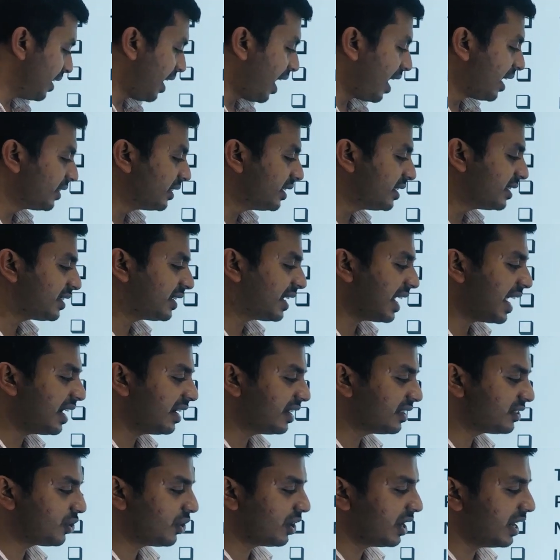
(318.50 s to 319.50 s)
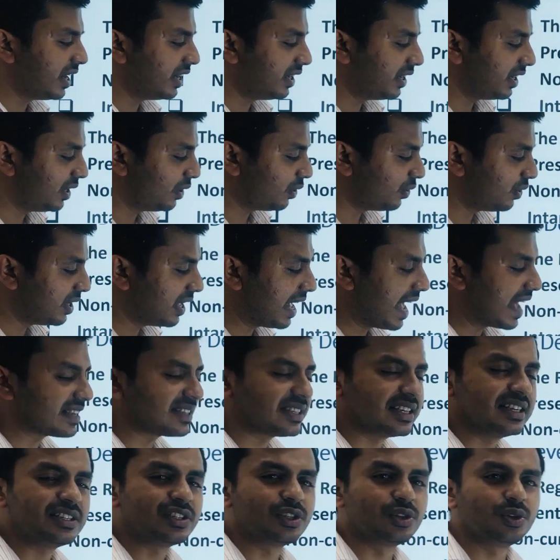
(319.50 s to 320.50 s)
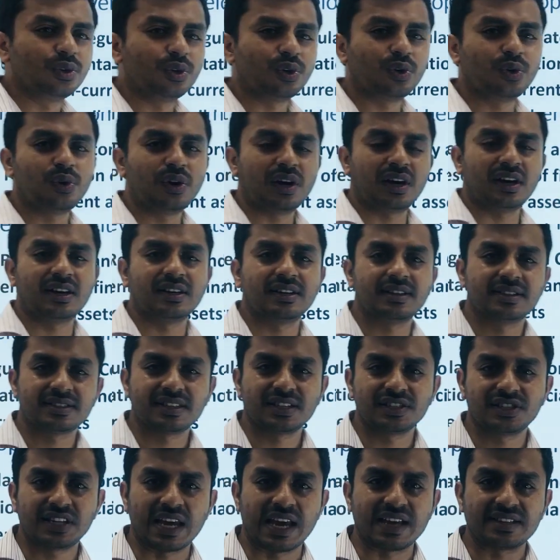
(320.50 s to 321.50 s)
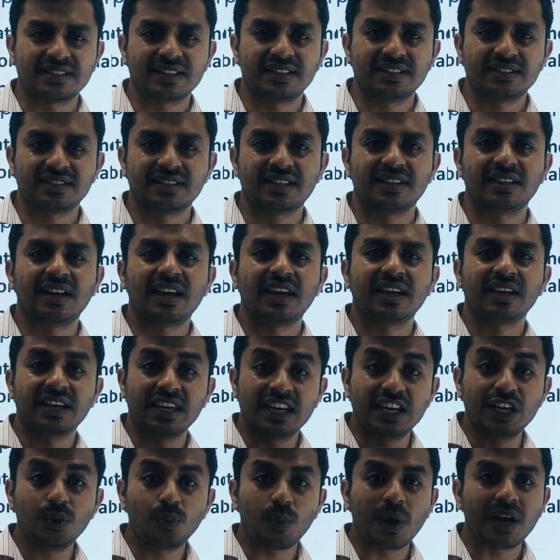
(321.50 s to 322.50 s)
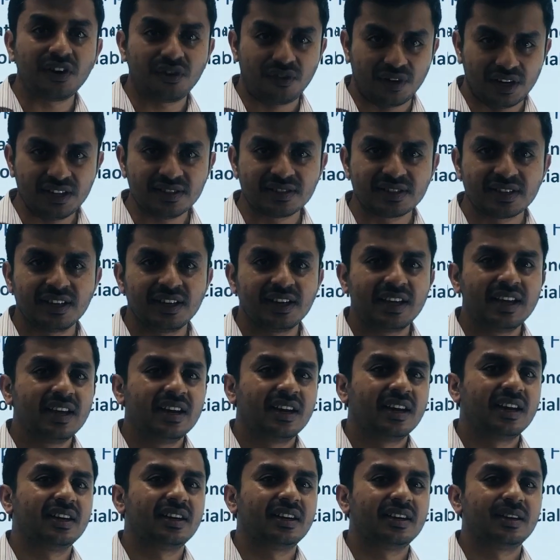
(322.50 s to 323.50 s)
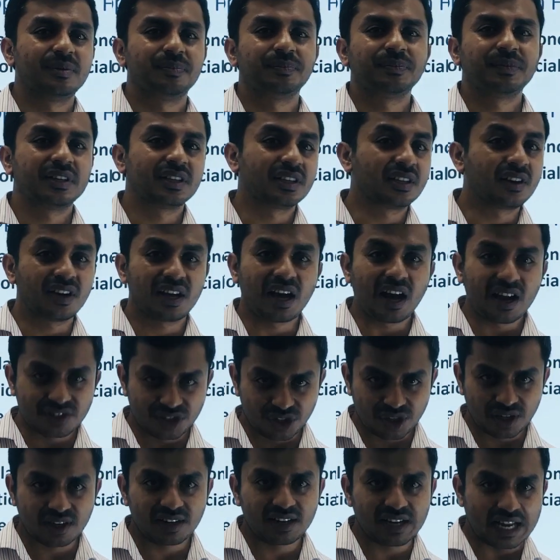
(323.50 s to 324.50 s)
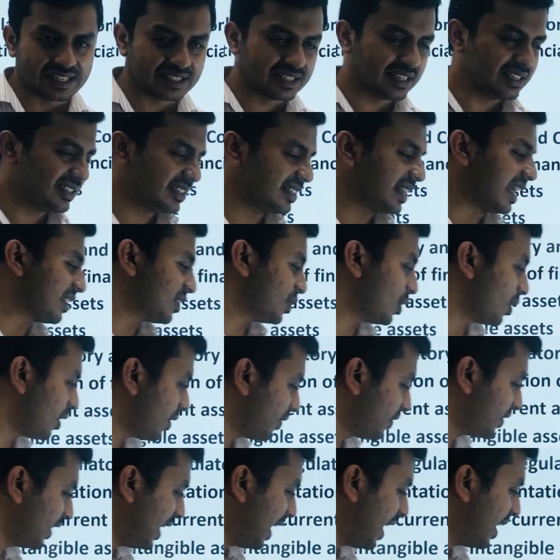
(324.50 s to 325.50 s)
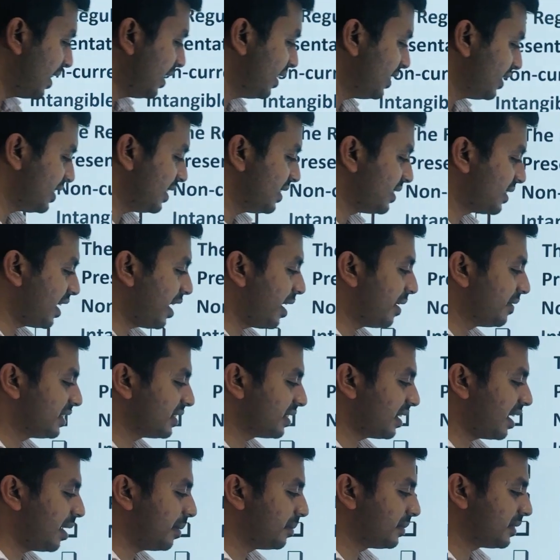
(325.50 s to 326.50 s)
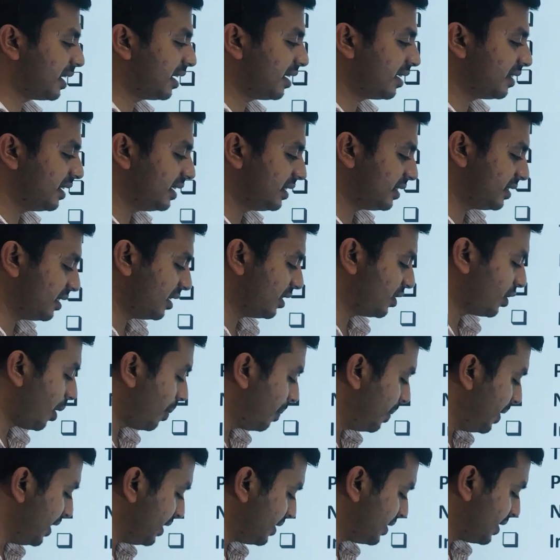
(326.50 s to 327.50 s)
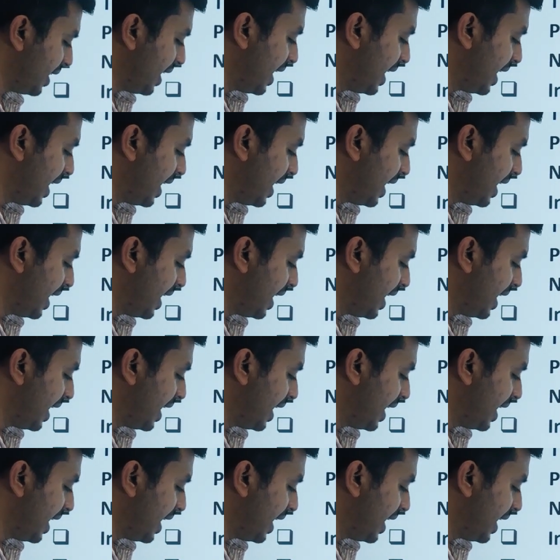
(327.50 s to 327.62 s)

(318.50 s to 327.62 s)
other standards relating to the assets, such assets like inventories, agricultural assets, that sort of standards comes under these topics.